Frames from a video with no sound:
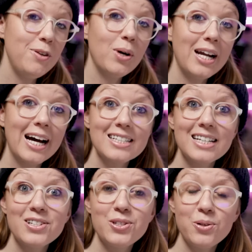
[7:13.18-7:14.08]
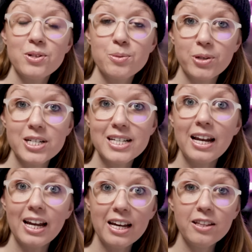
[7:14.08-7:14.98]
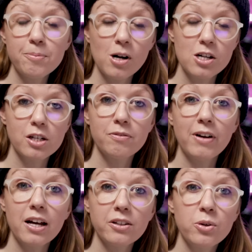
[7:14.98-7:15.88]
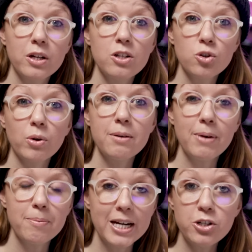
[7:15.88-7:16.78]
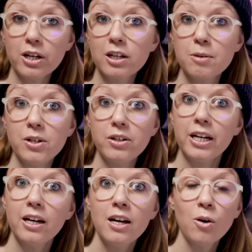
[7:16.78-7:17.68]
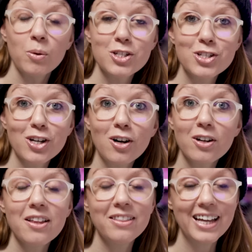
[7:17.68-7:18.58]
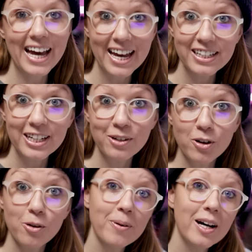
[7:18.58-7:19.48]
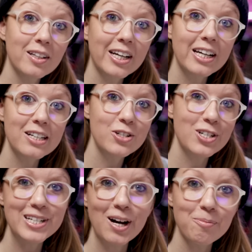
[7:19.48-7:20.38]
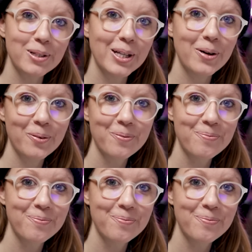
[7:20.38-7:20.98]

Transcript: If you want access to this preset and the project file, you can join my Patreon community, which is called The Editing Room. A link is just down below.